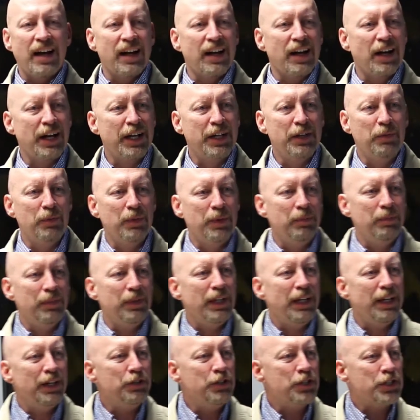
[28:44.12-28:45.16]

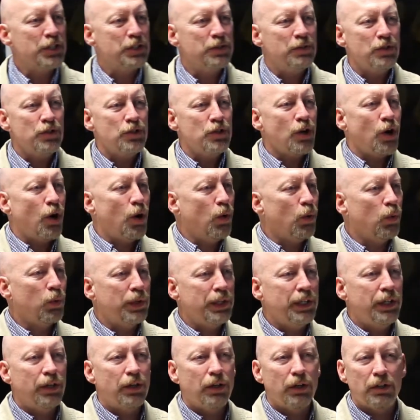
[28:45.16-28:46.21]
And just
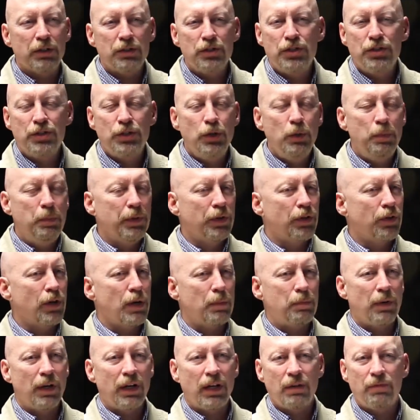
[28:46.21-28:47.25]
holding her, scooping her
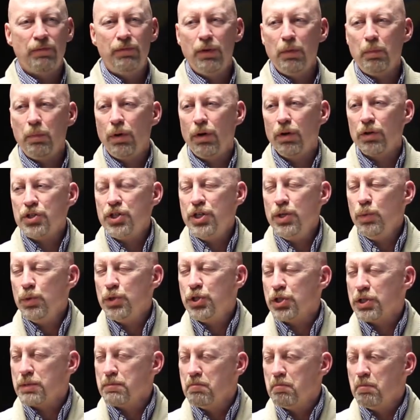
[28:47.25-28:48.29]
up like a football, she was
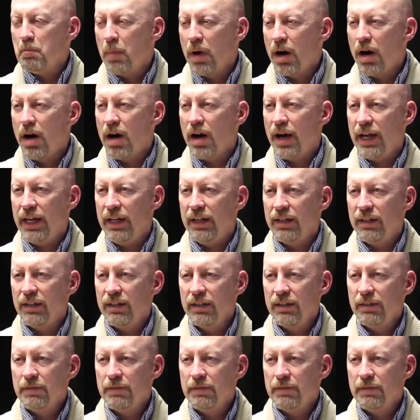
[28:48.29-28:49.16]
just mine.